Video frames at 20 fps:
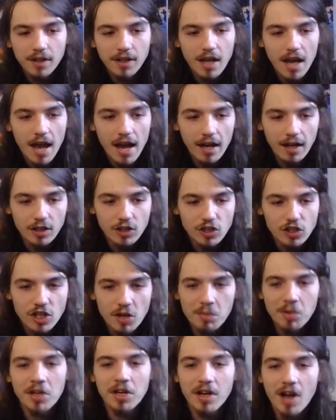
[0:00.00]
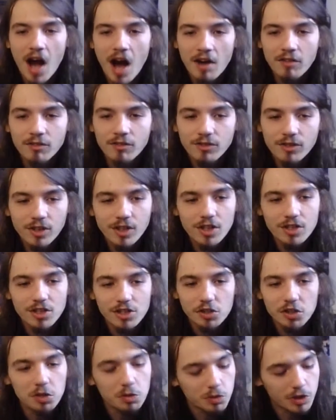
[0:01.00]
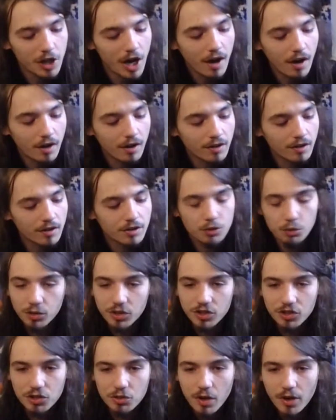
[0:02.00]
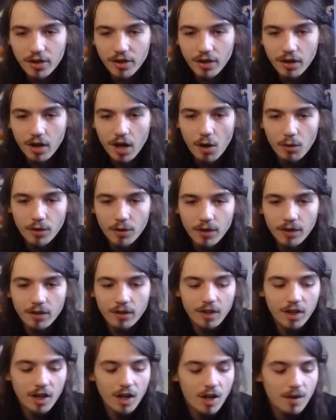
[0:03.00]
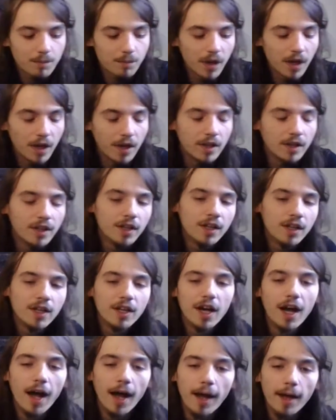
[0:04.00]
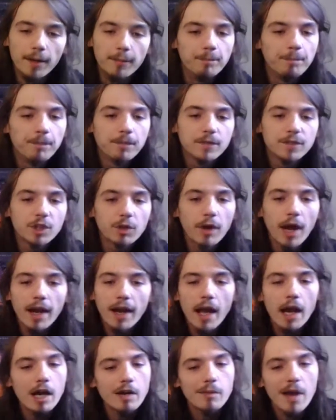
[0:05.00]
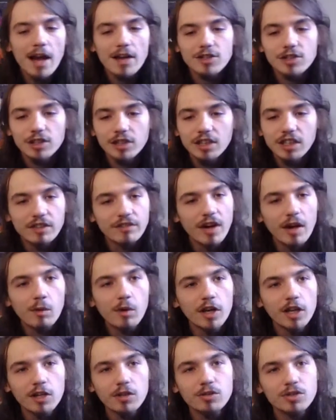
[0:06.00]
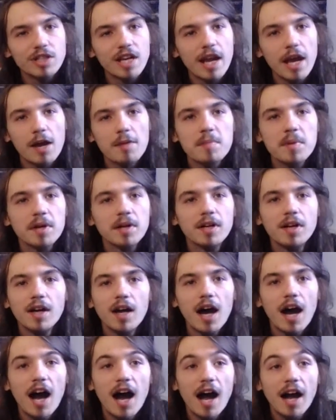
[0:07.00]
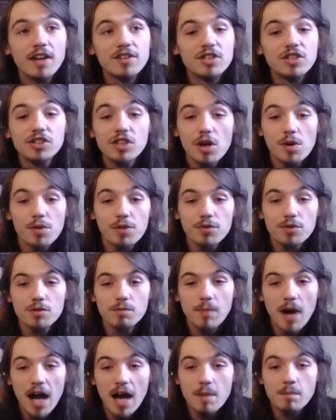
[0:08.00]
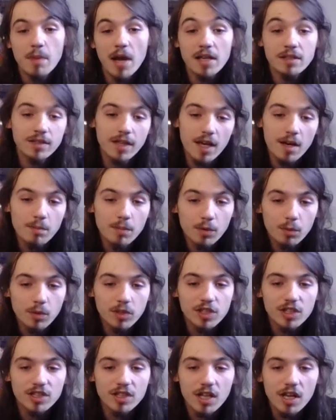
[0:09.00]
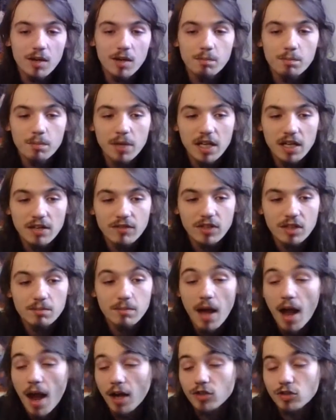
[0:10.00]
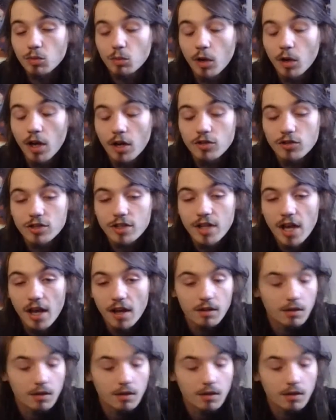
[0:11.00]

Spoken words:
and shipping it off to Utah to its new owner. But so right now, actually, if I want to use an amp, I just go through my bass amp, which is a PV Max 110,